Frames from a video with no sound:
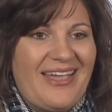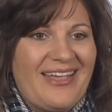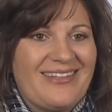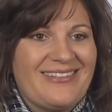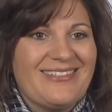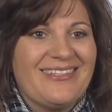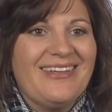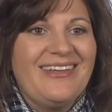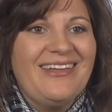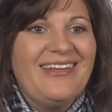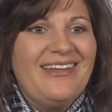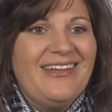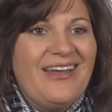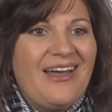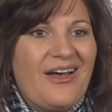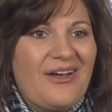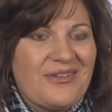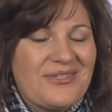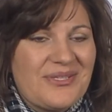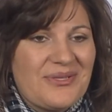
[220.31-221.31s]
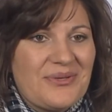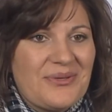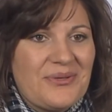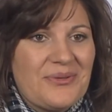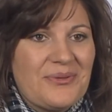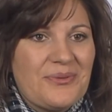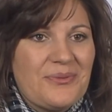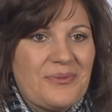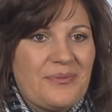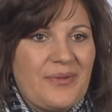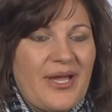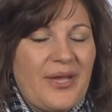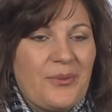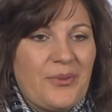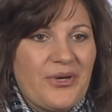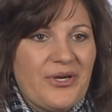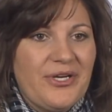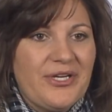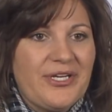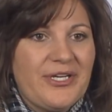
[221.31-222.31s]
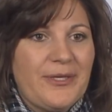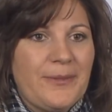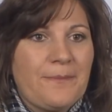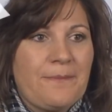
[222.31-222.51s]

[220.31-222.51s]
and also my work.